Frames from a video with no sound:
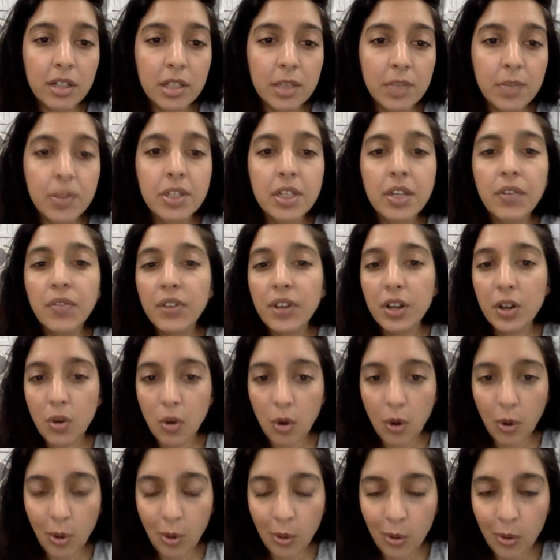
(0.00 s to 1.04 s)
specific
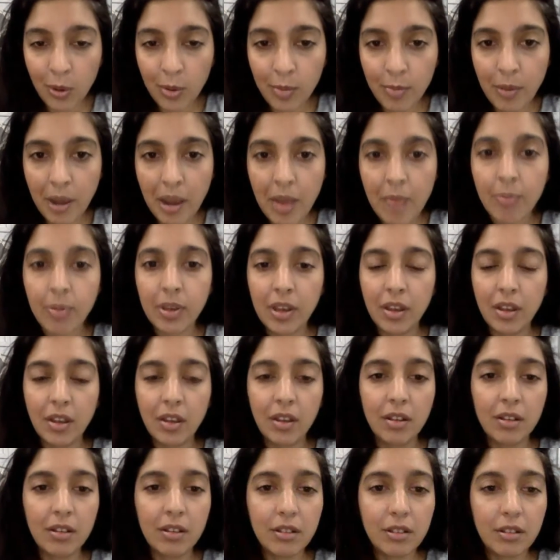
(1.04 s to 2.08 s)
goal might
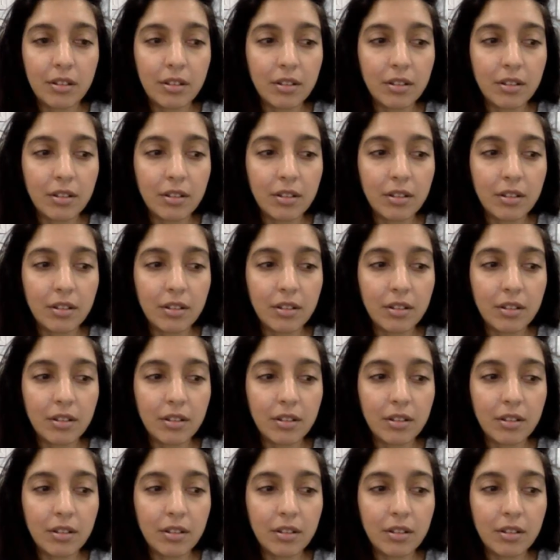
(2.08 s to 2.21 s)
be